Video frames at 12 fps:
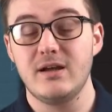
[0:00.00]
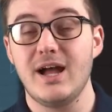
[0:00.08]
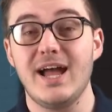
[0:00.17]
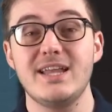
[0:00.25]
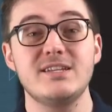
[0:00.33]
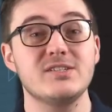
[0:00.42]

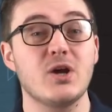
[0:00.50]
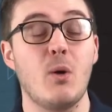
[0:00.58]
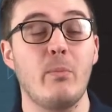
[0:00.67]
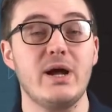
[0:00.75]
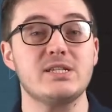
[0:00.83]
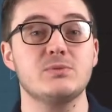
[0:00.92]
And it's
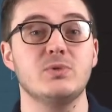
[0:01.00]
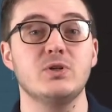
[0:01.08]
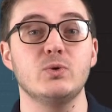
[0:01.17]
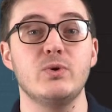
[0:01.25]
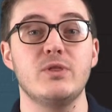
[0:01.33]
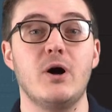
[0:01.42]

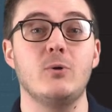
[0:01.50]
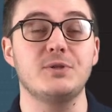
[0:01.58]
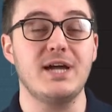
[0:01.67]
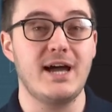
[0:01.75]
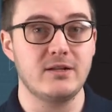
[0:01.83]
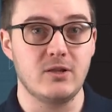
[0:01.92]
compatible with
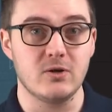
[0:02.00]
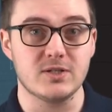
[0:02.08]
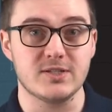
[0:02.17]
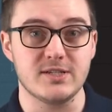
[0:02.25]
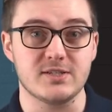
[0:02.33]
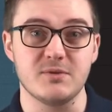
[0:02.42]
old analogue
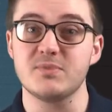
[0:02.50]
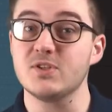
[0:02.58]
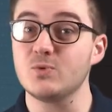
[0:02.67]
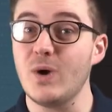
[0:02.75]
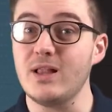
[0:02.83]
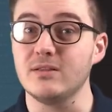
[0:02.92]
systems
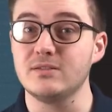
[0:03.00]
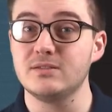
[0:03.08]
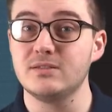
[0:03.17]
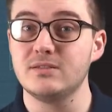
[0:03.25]
as well.